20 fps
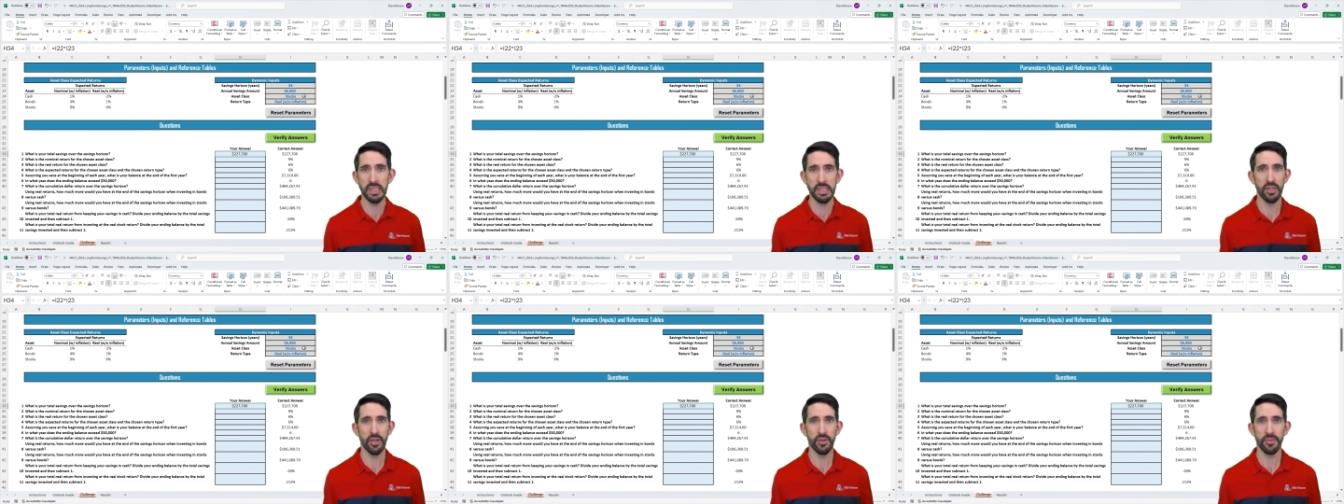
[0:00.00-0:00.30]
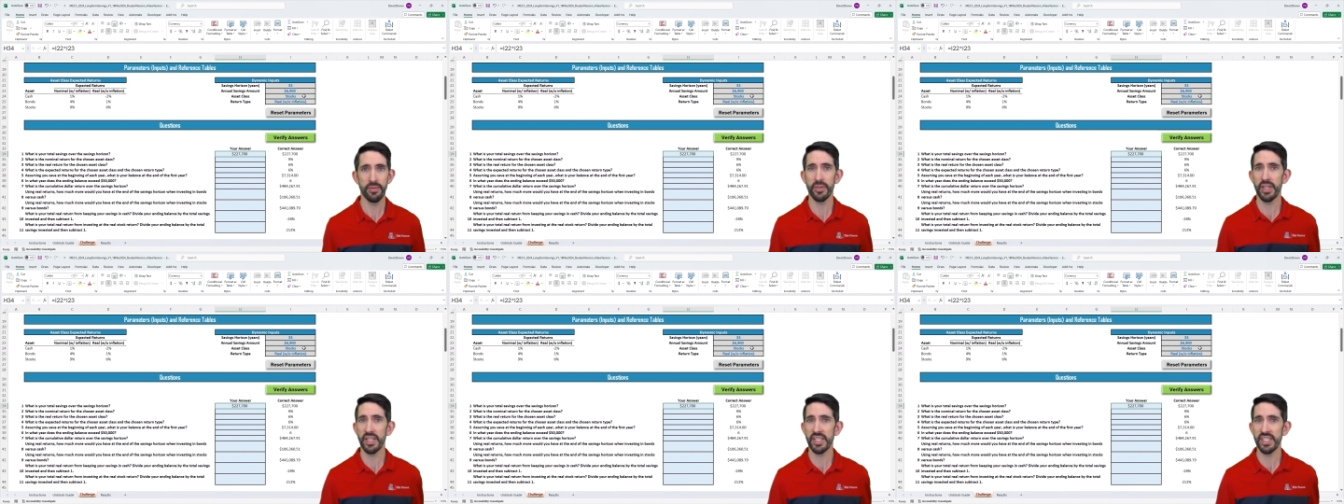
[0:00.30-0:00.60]

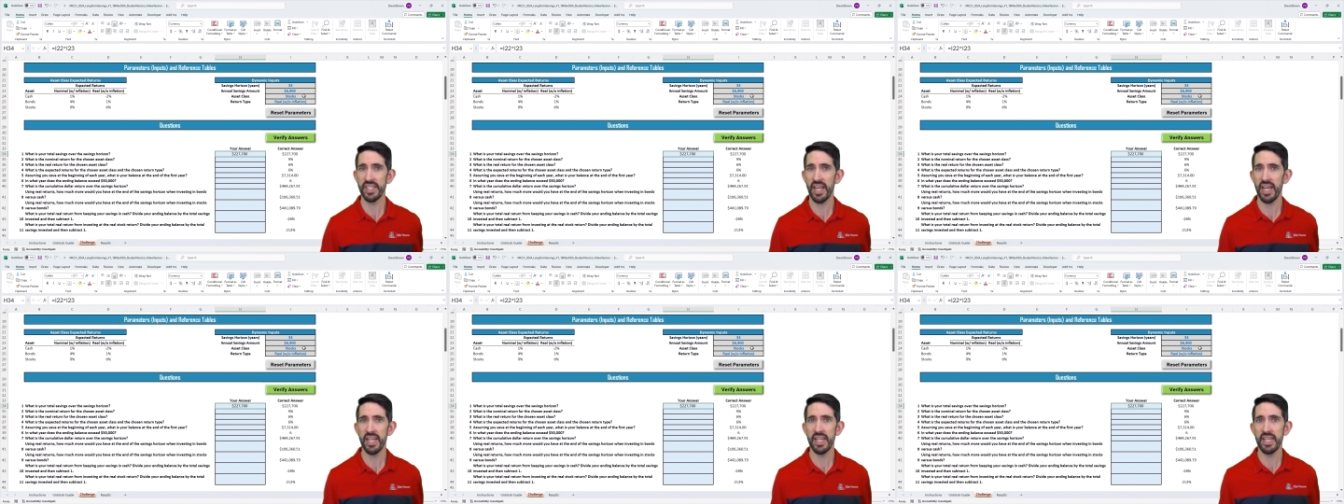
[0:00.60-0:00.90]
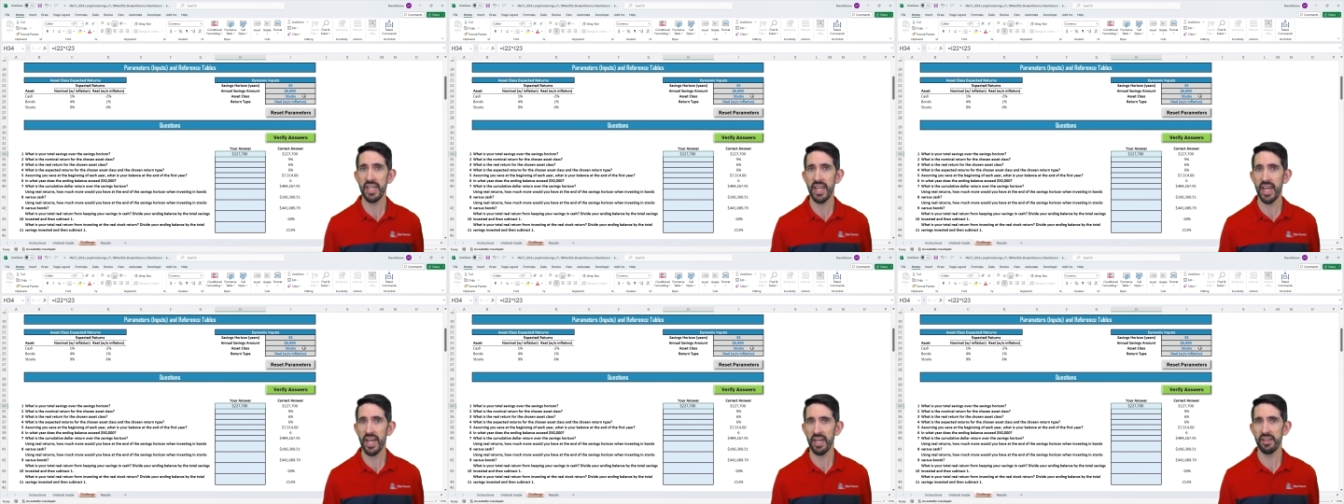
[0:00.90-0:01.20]
Hopefully it's not
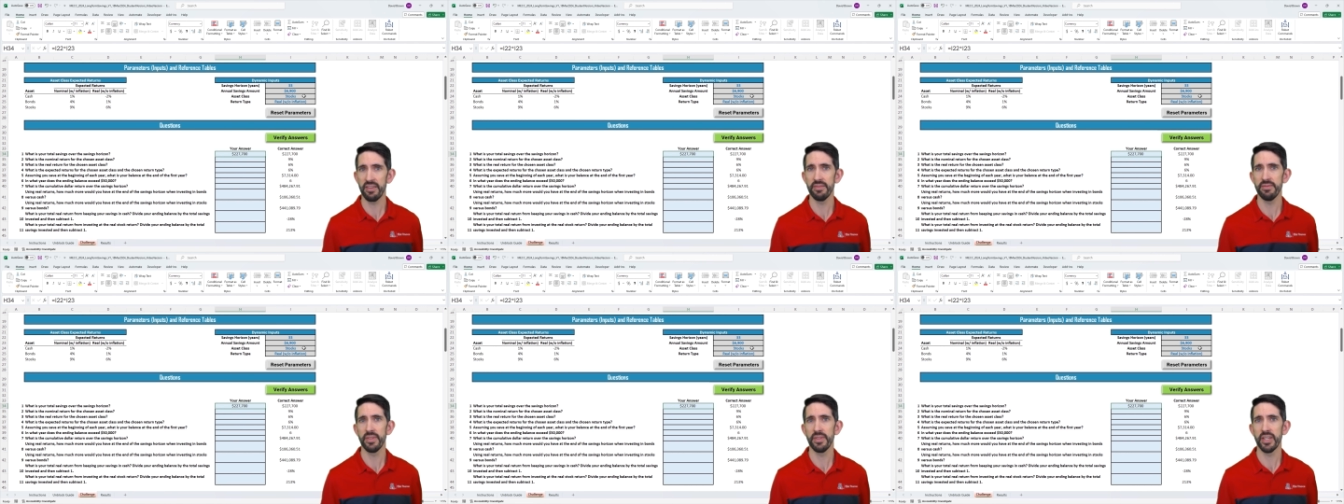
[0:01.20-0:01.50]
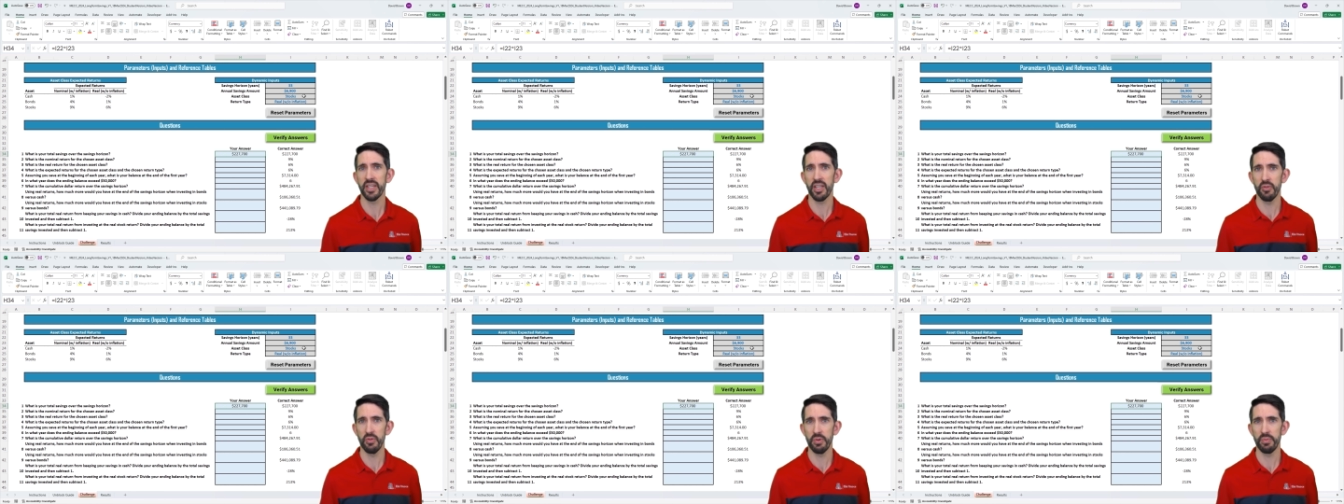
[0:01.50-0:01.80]
negative
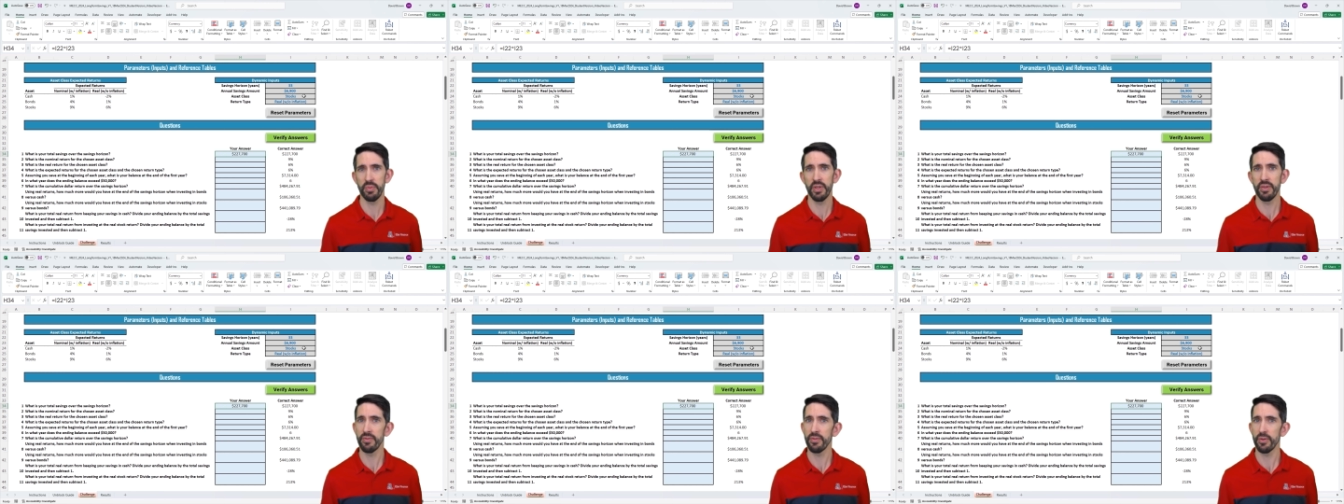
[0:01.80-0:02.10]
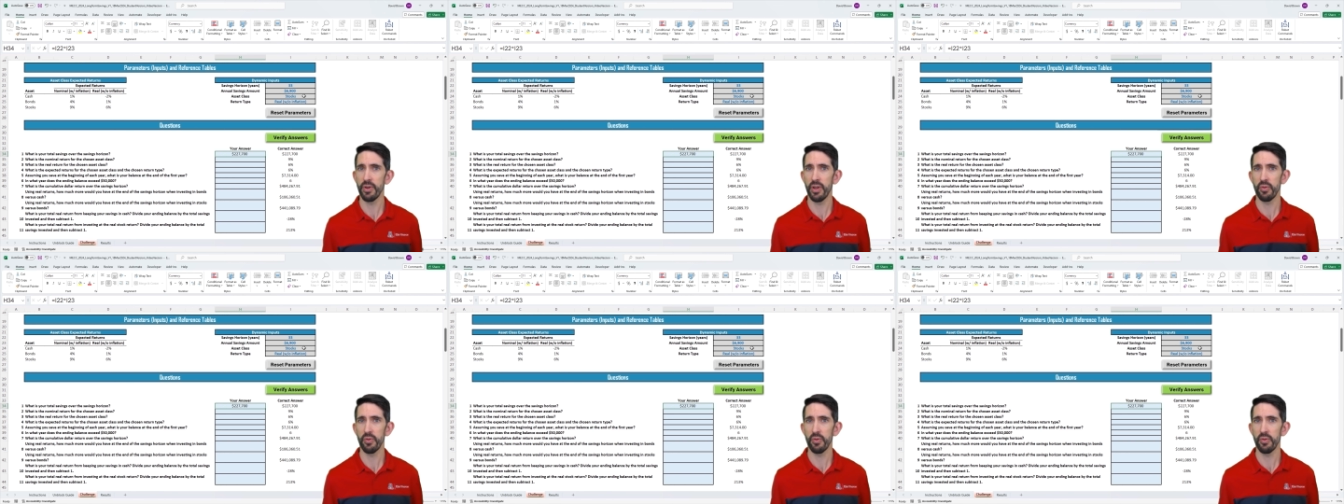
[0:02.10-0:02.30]
like it would be for a